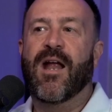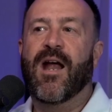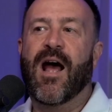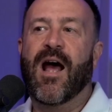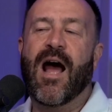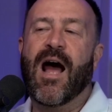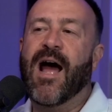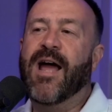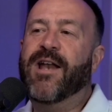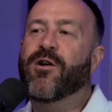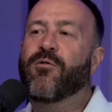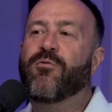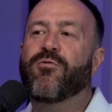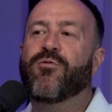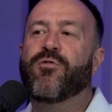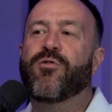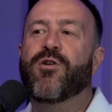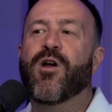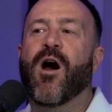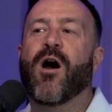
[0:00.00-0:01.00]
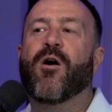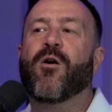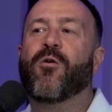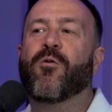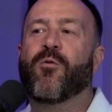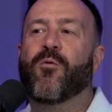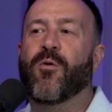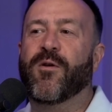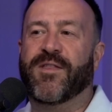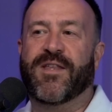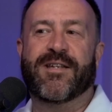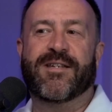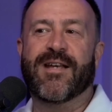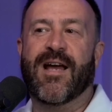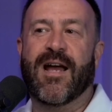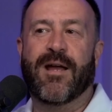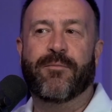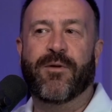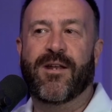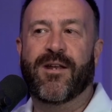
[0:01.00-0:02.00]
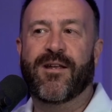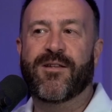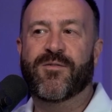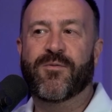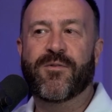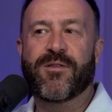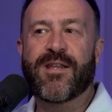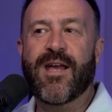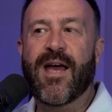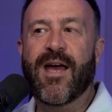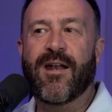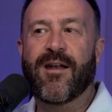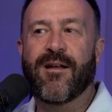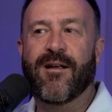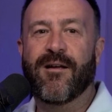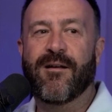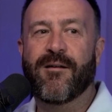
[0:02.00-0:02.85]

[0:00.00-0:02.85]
I don't know what the timing is with that.